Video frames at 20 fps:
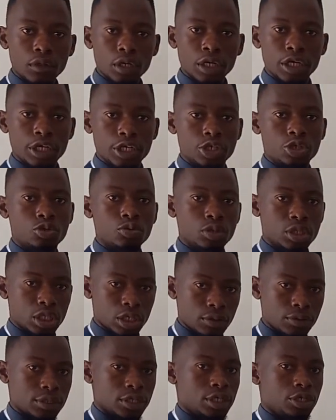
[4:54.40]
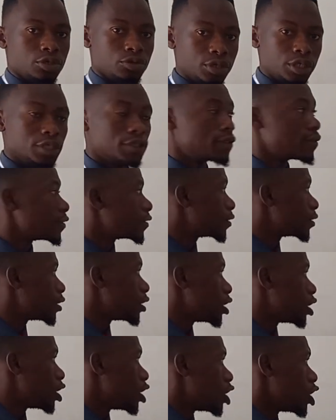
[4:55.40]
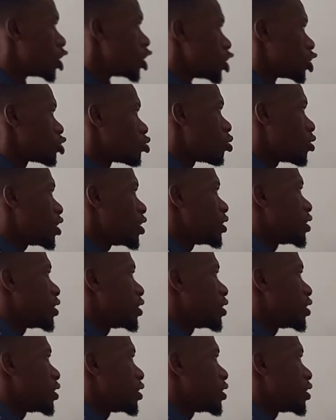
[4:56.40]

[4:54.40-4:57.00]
It's 2,000 units. So